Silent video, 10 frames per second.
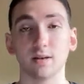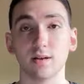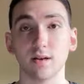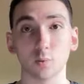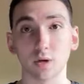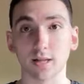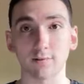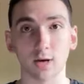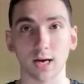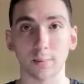and will
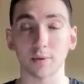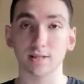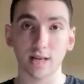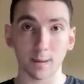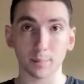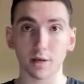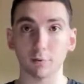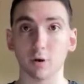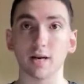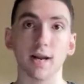ever happen is happening
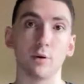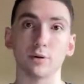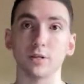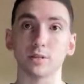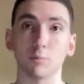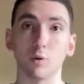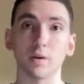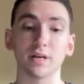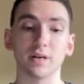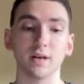right now in this moment.